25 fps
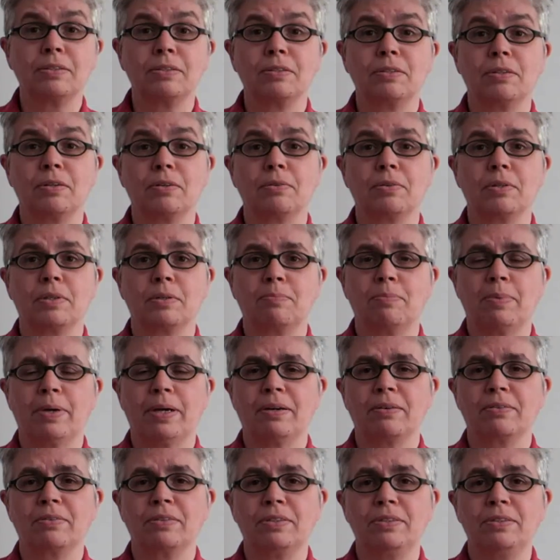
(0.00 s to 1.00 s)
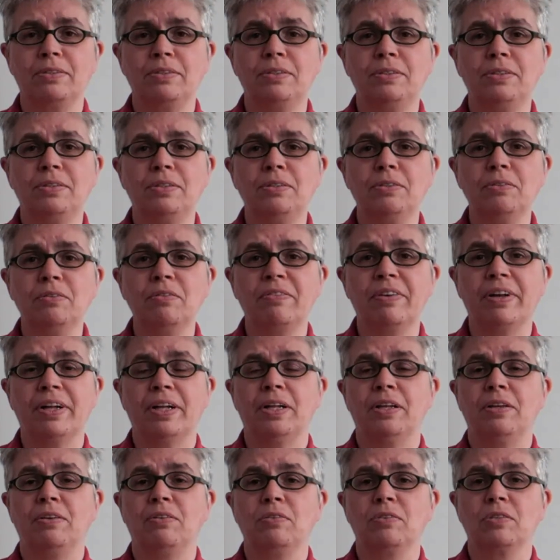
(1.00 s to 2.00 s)
note about U
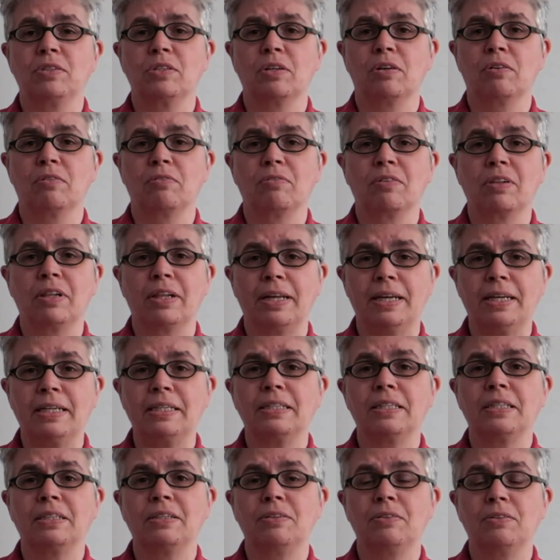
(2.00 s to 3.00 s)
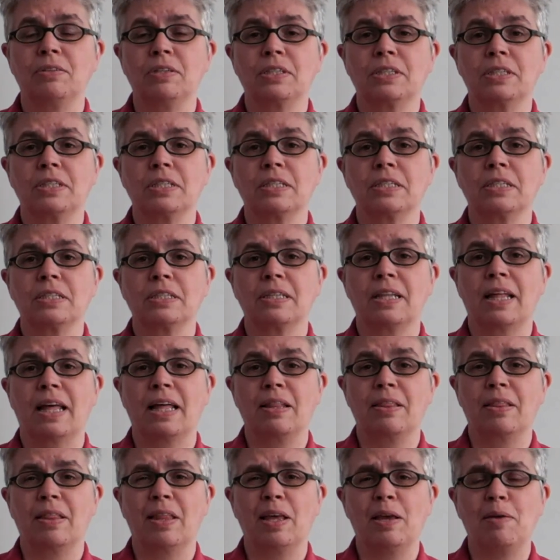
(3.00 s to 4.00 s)
values of glazing units is
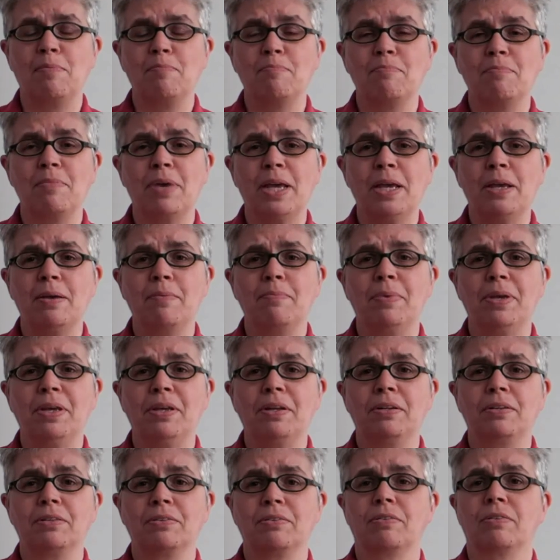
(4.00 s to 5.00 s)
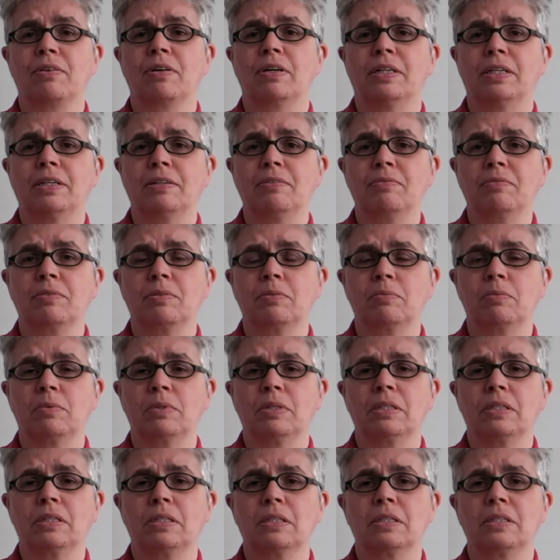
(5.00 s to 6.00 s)
that they may be derived
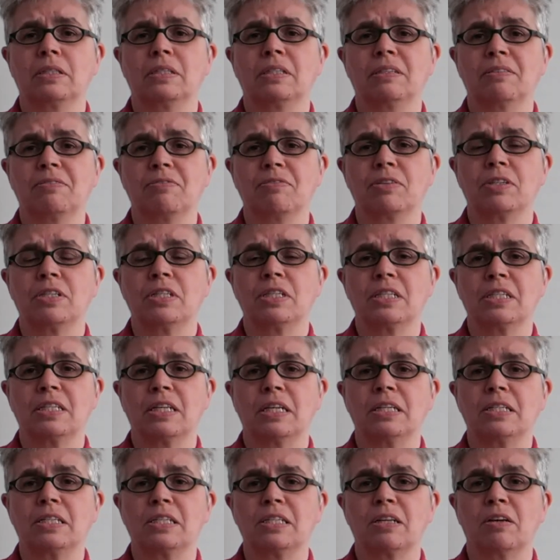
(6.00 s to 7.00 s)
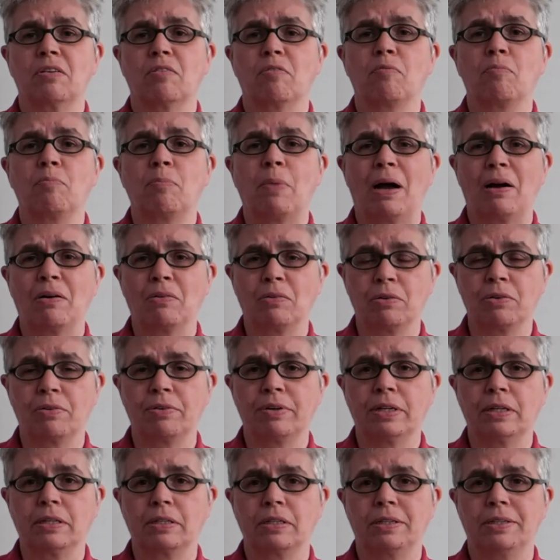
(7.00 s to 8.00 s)
with different sets of
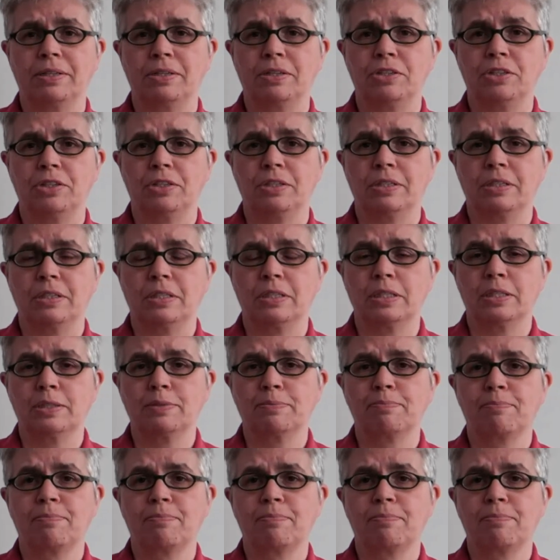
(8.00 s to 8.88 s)
boundary conditions.